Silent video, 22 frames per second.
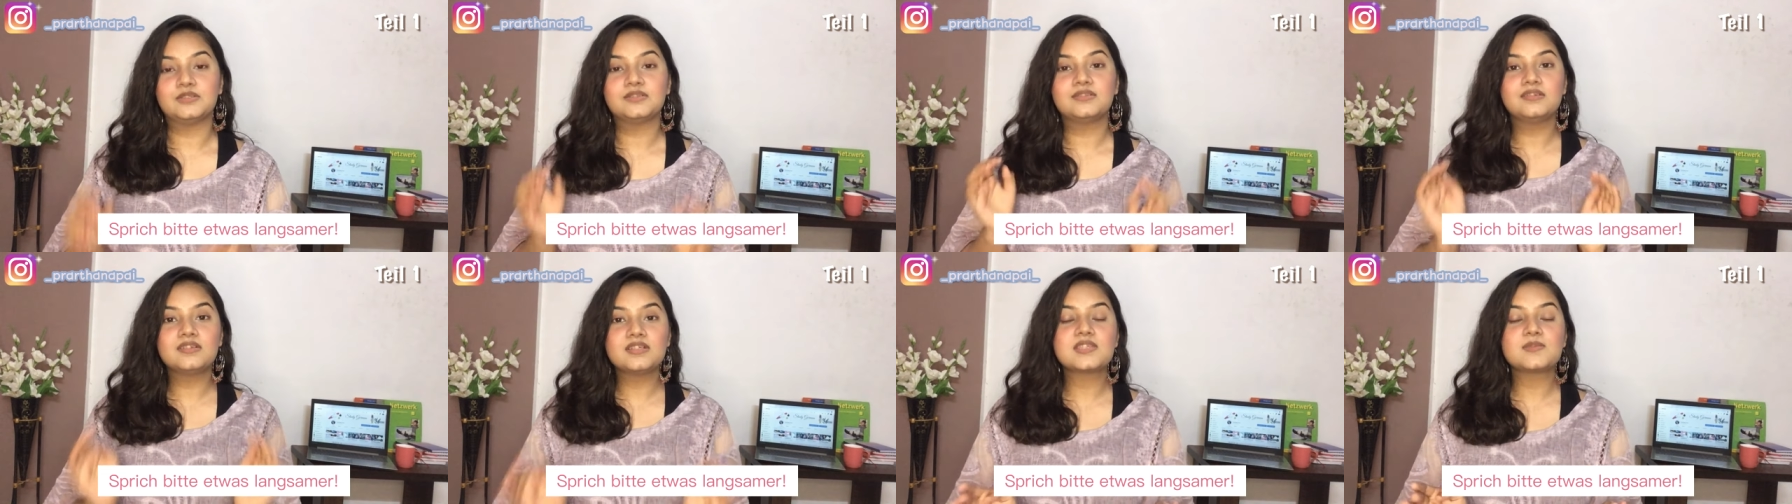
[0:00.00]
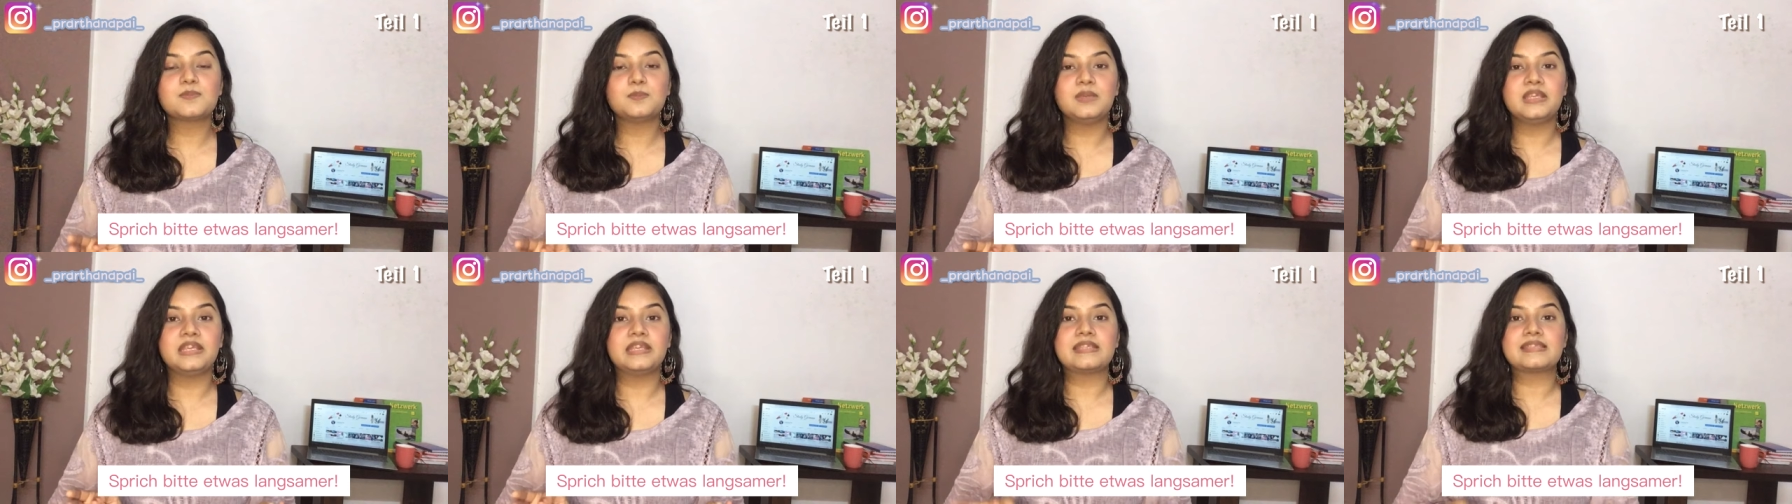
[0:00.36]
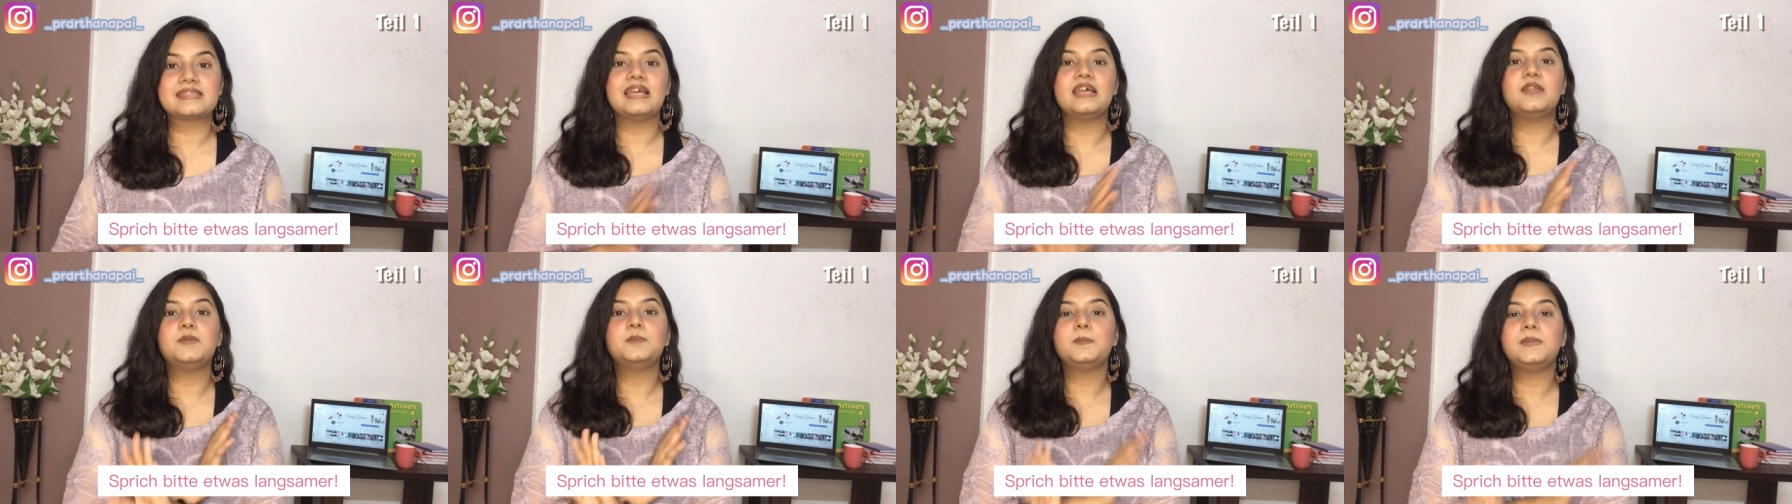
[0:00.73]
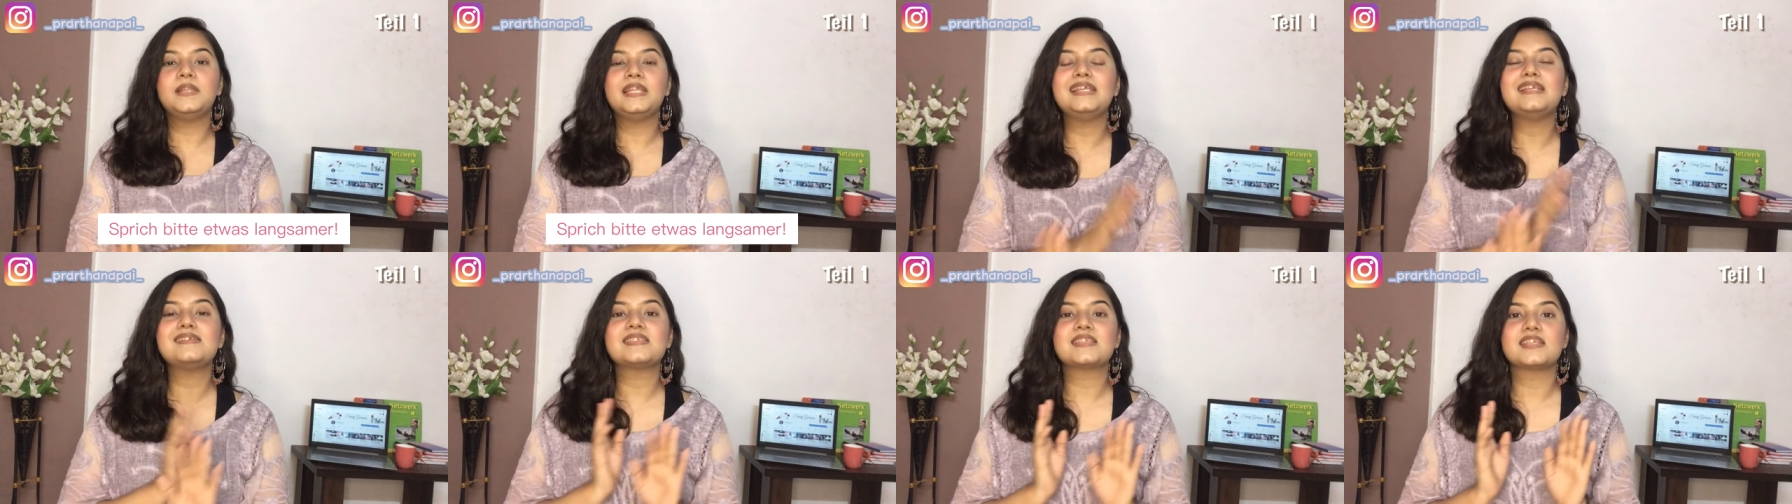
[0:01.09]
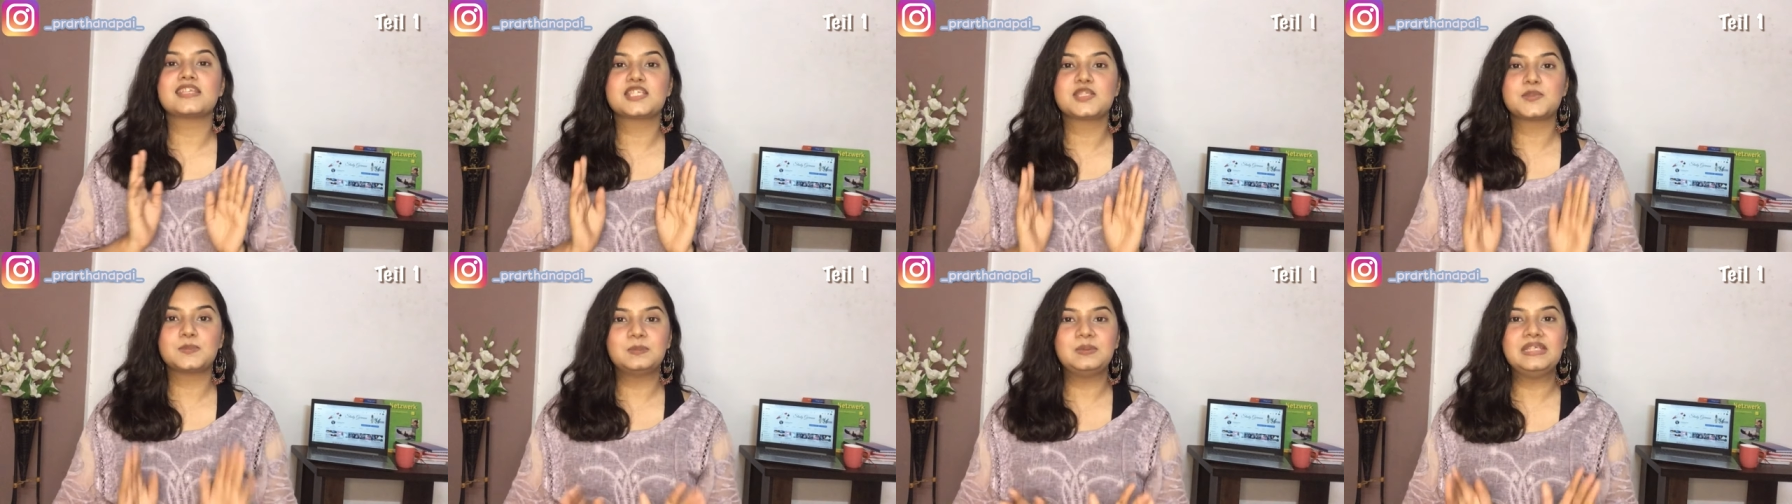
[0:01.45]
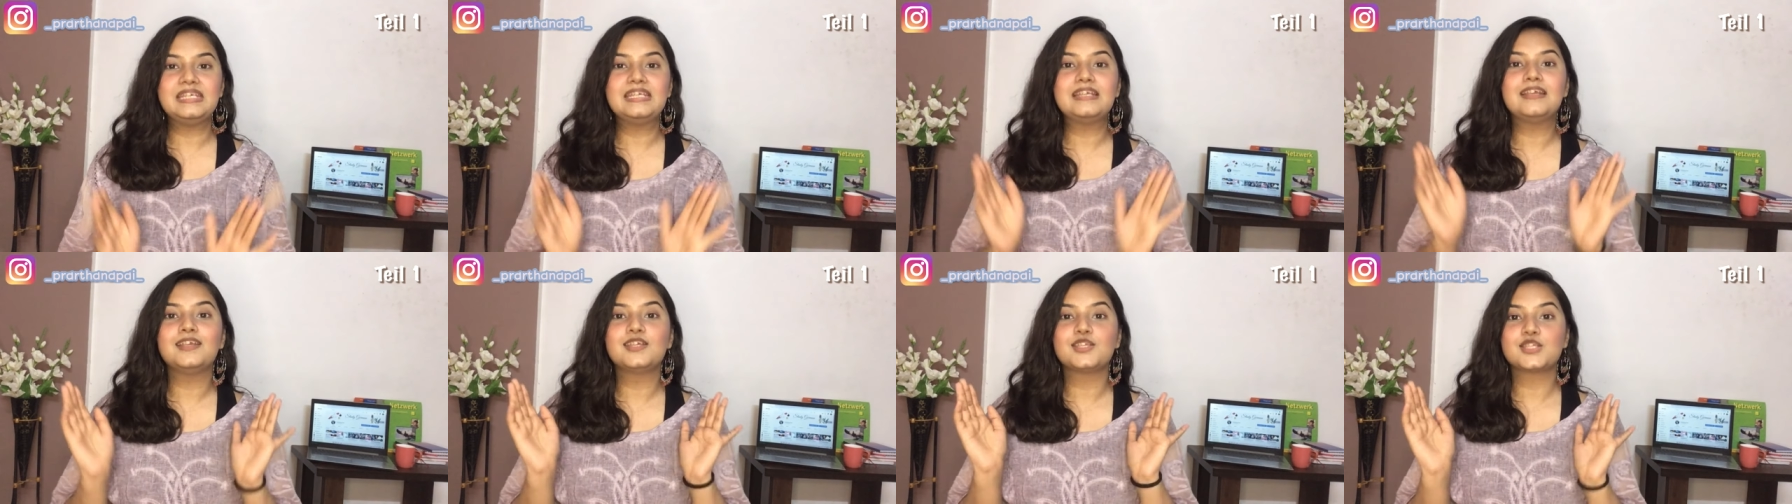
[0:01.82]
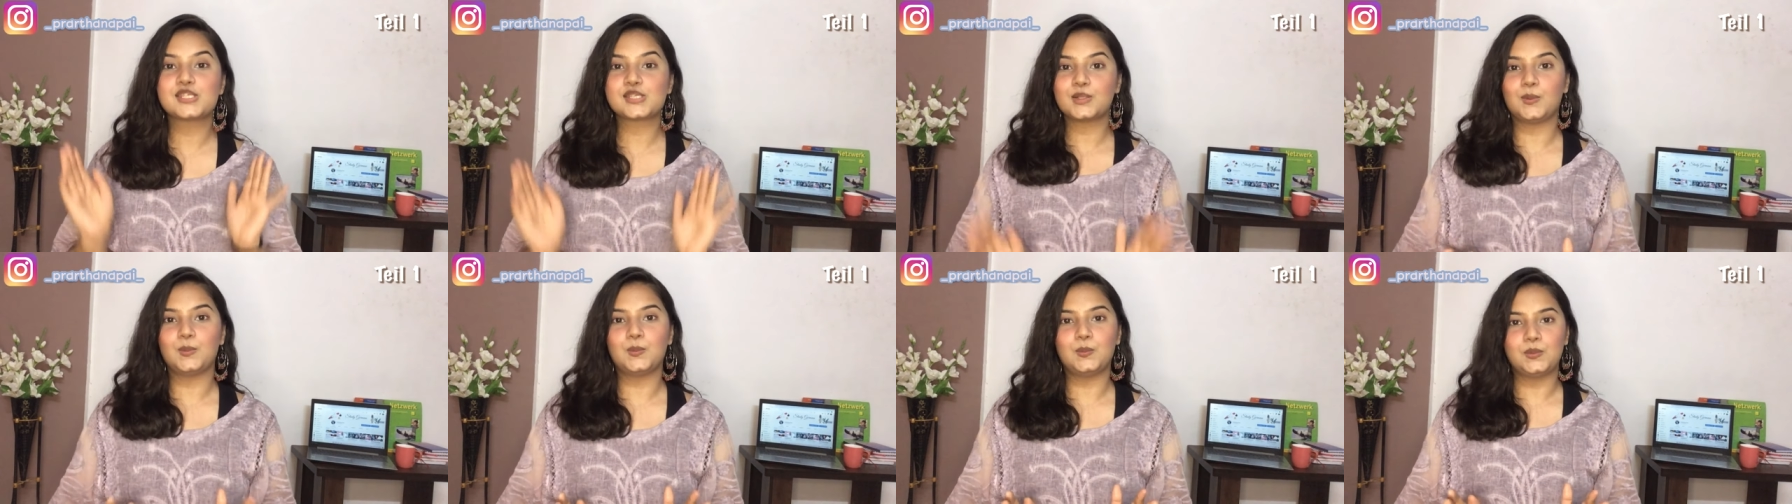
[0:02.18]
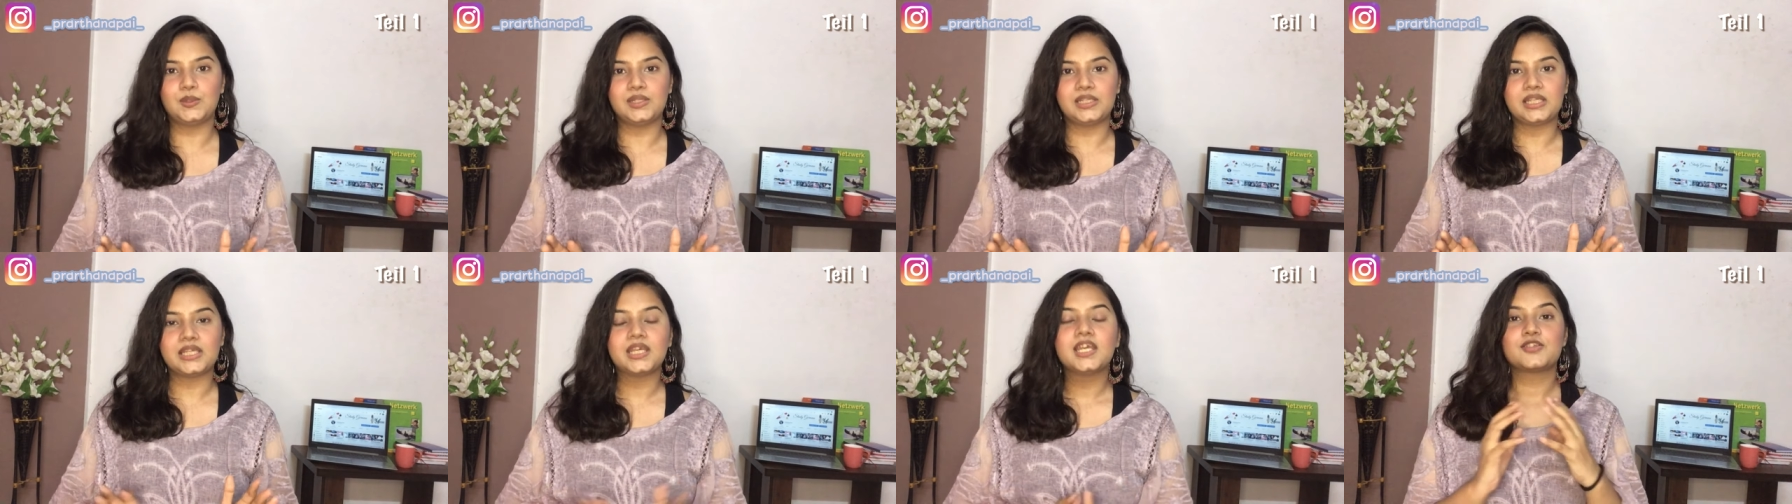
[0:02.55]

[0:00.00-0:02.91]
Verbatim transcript: this means that please speak slowly